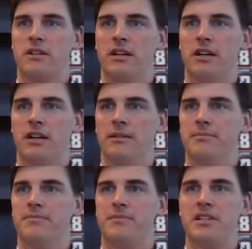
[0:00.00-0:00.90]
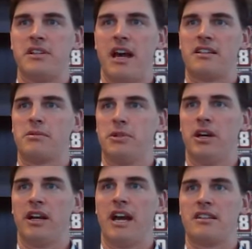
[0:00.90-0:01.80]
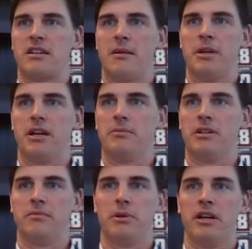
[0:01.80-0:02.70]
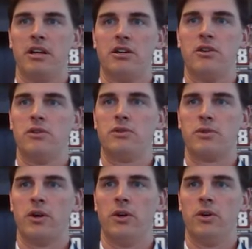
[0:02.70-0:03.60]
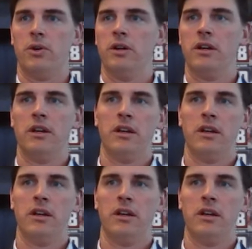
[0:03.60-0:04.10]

Um, he's got some young guys coming up that have played a huge role.